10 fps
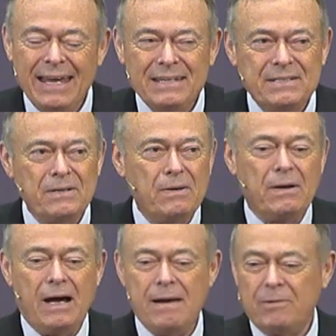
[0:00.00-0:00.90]

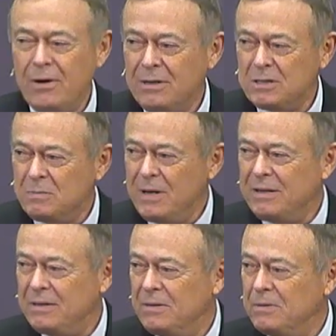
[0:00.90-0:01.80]
So I'm going to
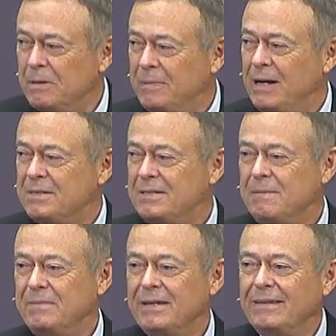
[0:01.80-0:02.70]
speak to you about
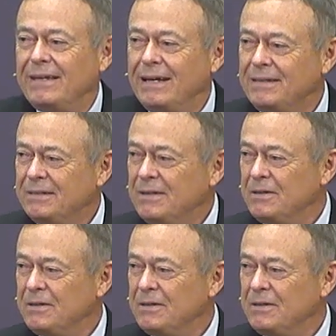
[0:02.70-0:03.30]
something that uh,